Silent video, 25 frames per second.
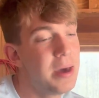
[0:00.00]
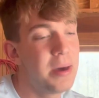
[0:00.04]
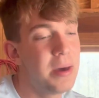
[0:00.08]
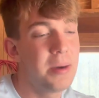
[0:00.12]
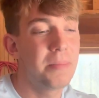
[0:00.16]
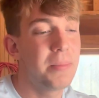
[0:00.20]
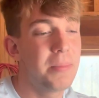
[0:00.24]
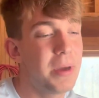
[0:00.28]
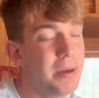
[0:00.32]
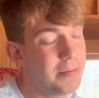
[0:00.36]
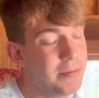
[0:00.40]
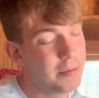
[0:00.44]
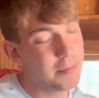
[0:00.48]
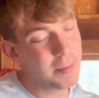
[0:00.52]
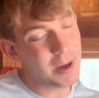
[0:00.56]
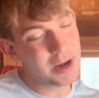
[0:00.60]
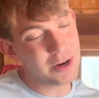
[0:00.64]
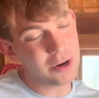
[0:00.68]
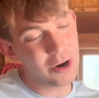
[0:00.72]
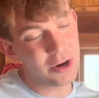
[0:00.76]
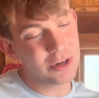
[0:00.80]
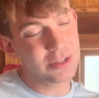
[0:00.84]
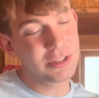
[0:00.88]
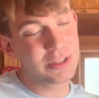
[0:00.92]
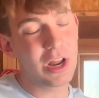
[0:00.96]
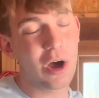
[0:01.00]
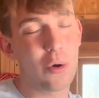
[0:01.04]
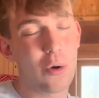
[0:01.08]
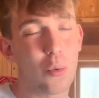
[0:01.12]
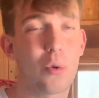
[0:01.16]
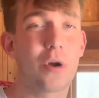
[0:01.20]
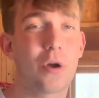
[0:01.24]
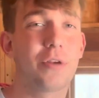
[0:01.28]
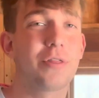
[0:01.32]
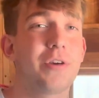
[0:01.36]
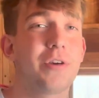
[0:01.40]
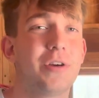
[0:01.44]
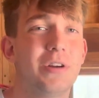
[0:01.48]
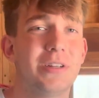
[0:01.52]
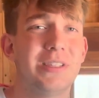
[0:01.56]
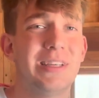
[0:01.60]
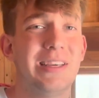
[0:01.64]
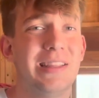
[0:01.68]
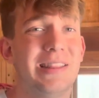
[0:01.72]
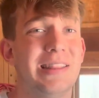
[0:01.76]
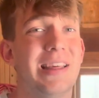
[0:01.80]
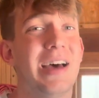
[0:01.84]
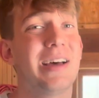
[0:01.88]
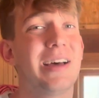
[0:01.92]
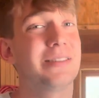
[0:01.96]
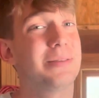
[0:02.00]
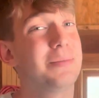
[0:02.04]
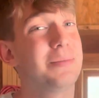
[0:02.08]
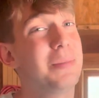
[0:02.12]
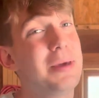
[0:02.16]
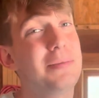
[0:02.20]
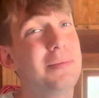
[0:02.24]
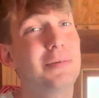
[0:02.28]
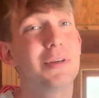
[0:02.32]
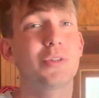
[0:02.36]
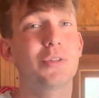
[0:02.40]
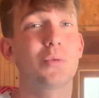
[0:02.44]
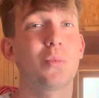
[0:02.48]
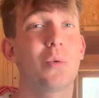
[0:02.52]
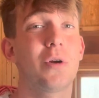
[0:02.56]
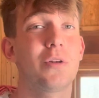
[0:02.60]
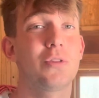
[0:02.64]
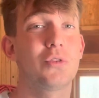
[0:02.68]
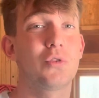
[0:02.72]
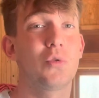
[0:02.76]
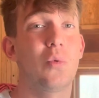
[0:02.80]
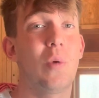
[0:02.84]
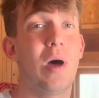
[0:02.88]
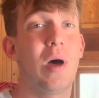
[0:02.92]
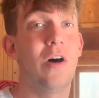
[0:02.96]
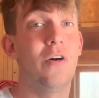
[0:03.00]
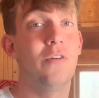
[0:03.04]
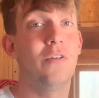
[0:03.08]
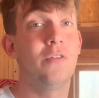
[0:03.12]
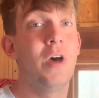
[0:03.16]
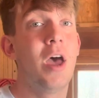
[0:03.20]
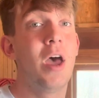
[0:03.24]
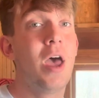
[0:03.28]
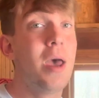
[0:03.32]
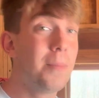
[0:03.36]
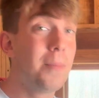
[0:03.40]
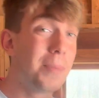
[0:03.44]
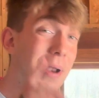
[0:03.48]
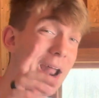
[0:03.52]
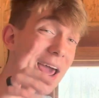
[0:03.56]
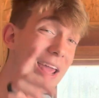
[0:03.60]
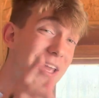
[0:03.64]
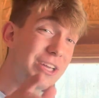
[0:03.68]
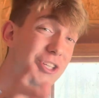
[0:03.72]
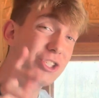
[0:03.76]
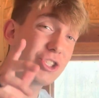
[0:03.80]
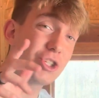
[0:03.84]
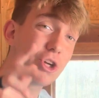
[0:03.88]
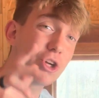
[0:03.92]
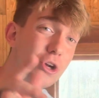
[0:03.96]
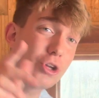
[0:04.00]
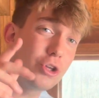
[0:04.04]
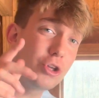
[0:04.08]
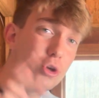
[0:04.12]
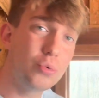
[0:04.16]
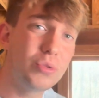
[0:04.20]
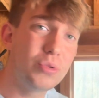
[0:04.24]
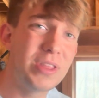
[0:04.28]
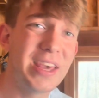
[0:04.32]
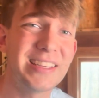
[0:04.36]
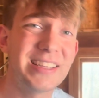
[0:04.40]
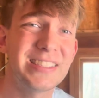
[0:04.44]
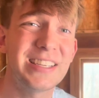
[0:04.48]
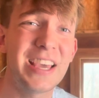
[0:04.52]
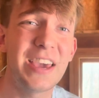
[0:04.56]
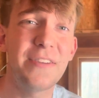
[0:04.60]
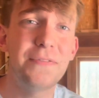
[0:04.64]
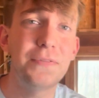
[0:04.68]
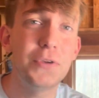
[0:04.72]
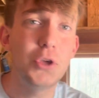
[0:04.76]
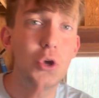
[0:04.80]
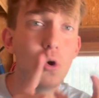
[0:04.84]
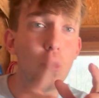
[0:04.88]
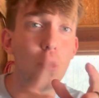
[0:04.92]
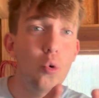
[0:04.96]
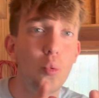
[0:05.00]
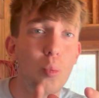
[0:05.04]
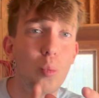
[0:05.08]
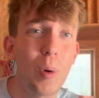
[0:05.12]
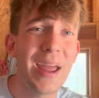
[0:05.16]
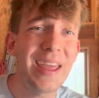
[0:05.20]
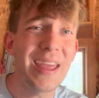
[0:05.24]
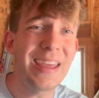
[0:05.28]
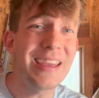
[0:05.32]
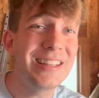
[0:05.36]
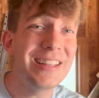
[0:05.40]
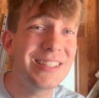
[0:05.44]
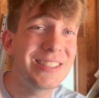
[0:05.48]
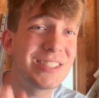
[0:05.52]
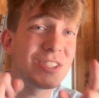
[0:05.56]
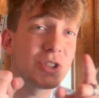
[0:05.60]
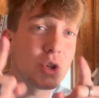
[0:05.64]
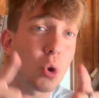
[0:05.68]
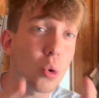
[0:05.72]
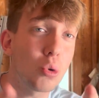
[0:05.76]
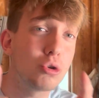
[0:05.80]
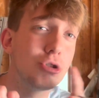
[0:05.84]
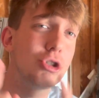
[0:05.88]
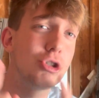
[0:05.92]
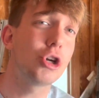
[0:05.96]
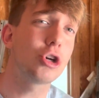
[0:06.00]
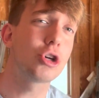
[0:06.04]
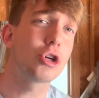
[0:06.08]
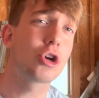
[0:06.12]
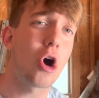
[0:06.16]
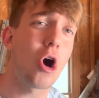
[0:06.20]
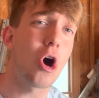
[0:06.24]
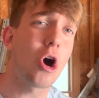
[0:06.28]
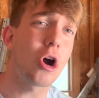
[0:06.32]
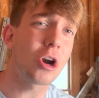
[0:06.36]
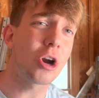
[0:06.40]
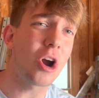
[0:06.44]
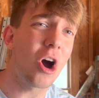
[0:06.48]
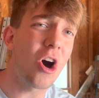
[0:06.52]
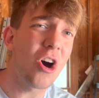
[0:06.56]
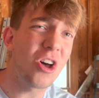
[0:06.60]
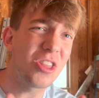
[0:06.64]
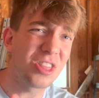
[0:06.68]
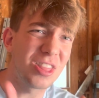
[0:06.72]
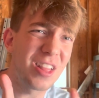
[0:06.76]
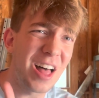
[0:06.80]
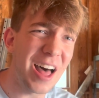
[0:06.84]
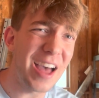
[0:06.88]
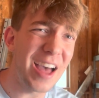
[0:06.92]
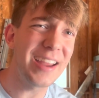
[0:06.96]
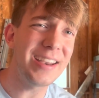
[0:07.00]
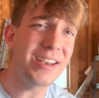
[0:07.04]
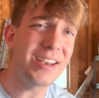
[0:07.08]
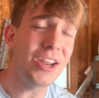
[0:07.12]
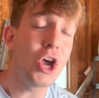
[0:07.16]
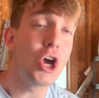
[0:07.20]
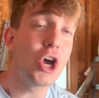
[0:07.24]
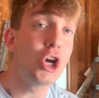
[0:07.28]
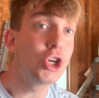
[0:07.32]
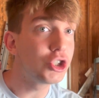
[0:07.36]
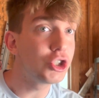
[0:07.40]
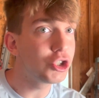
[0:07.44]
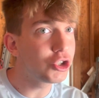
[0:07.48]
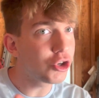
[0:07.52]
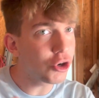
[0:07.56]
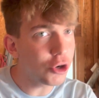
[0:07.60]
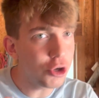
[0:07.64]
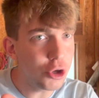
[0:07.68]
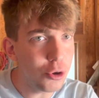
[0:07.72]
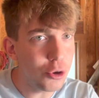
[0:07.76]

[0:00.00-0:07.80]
maybe my car is not worth $13,000. Maybe it's worth $12,000. But I assure you this, if you went and sold your car online, sure, you